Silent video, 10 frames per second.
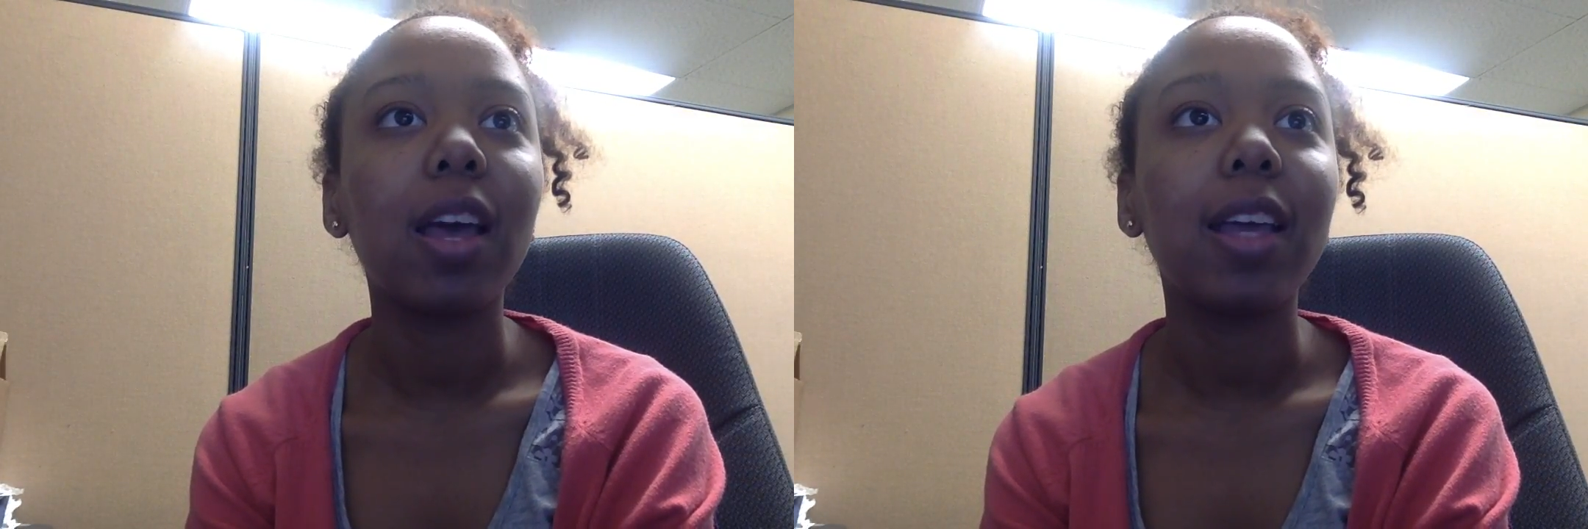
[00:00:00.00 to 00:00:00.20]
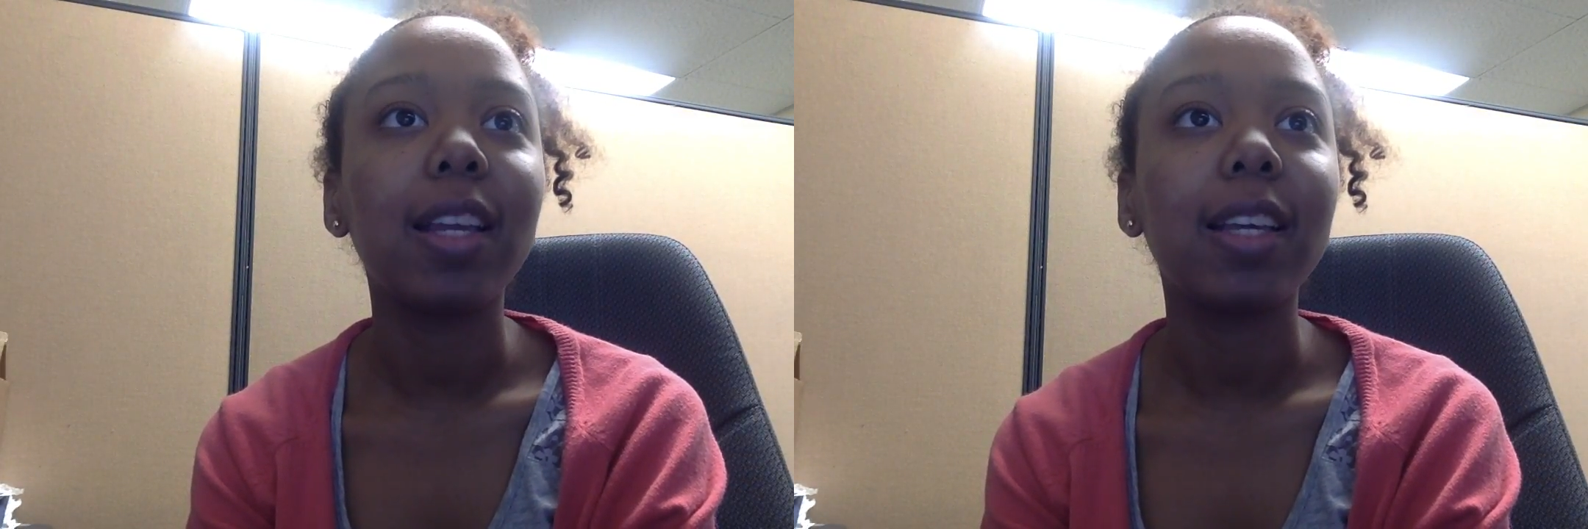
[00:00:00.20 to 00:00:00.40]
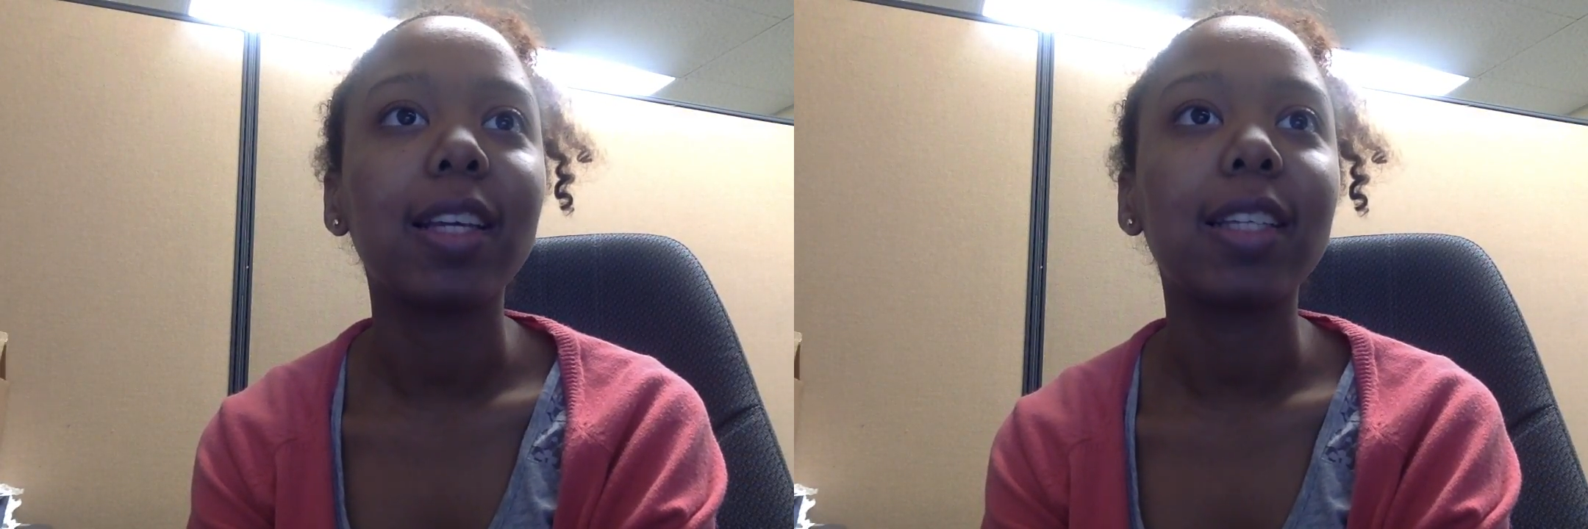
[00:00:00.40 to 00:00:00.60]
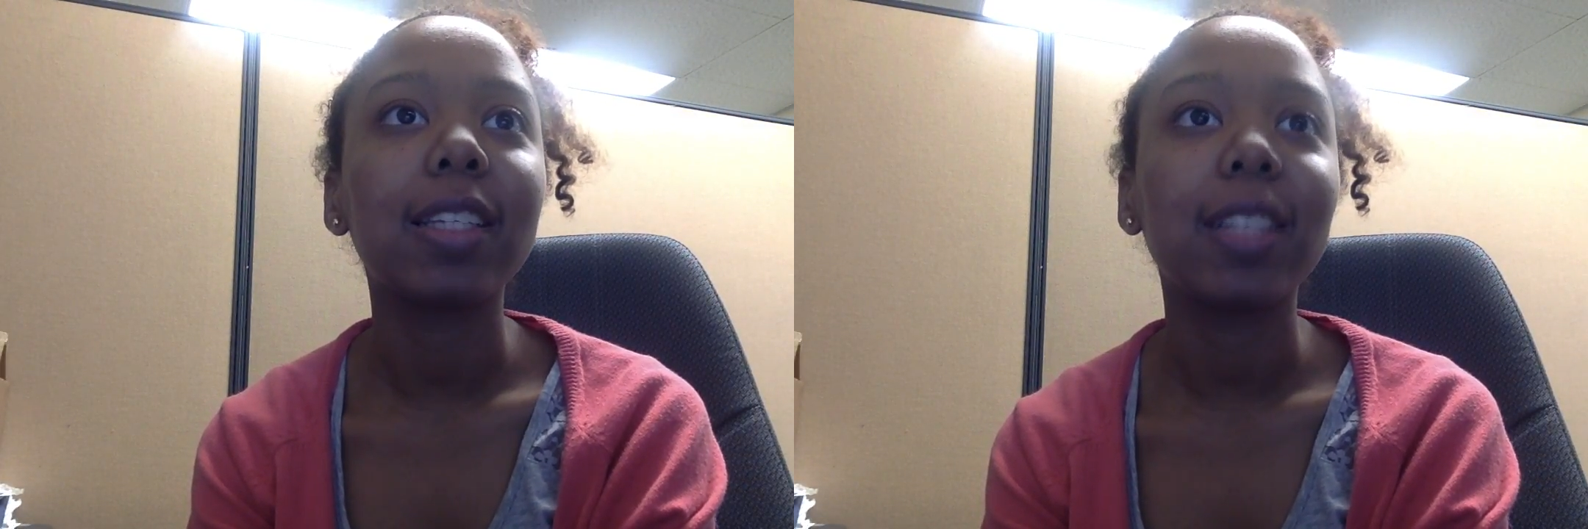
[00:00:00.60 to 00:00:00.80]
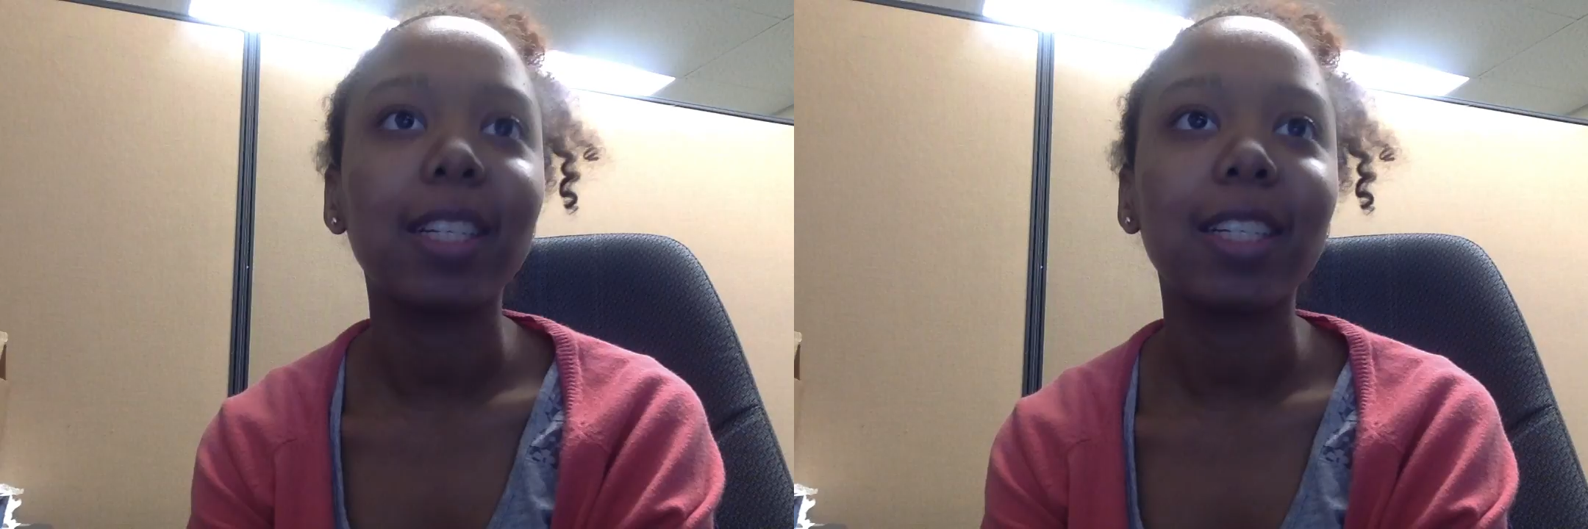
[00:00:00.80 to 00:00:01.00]
any
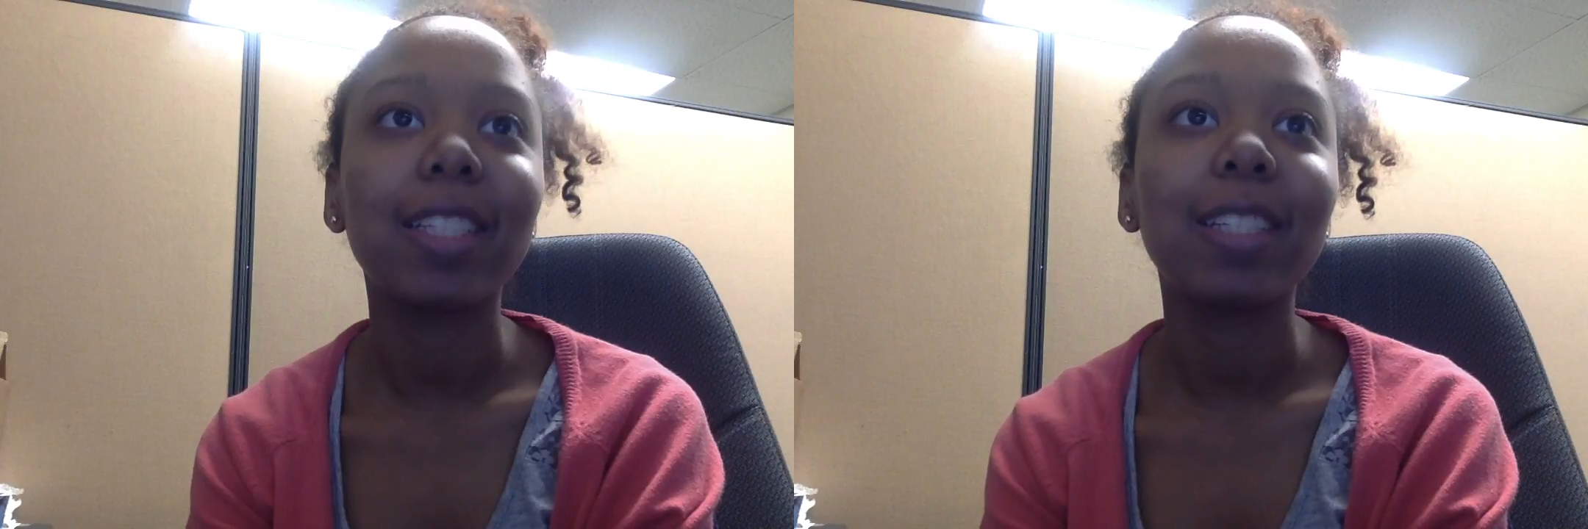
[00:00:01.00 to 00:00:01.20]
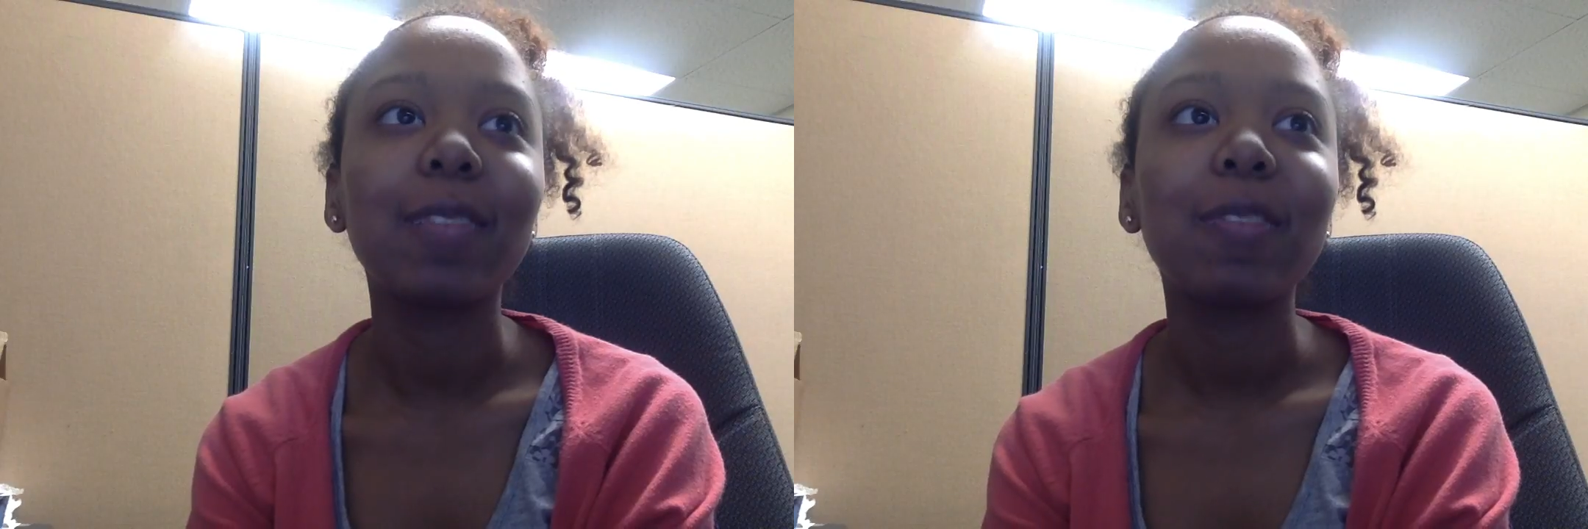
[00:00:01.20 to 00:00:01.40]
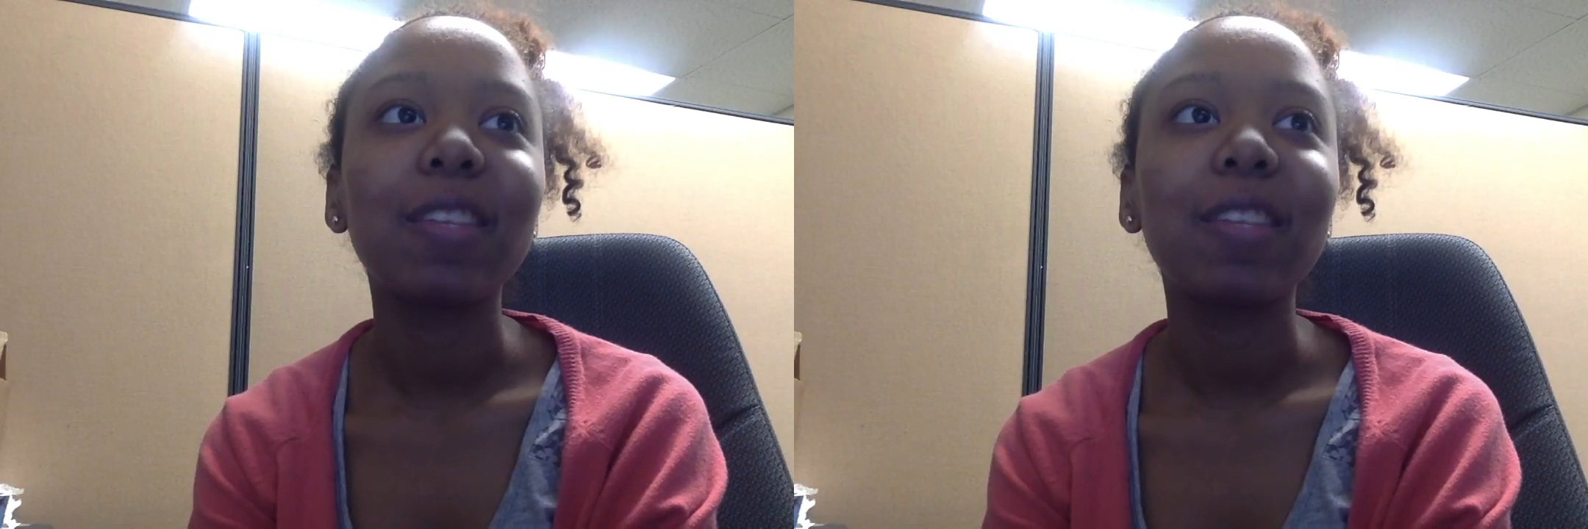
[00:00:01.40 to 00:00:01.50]
certainty.